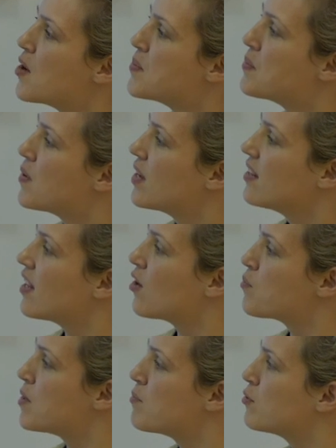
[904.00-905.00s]

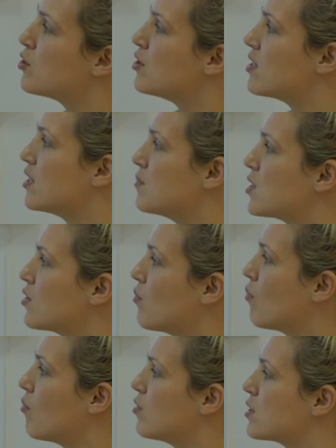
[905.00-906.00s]
I'll be producing
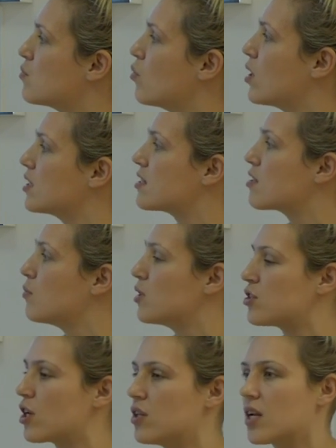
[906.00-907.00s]
some work that's going to
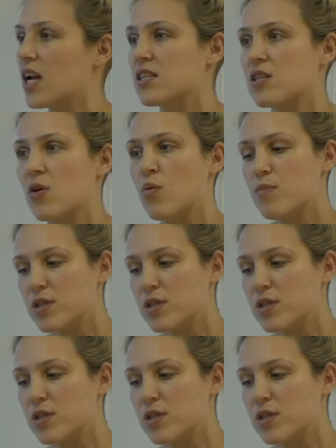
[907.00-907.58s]
be on show in the Glasgow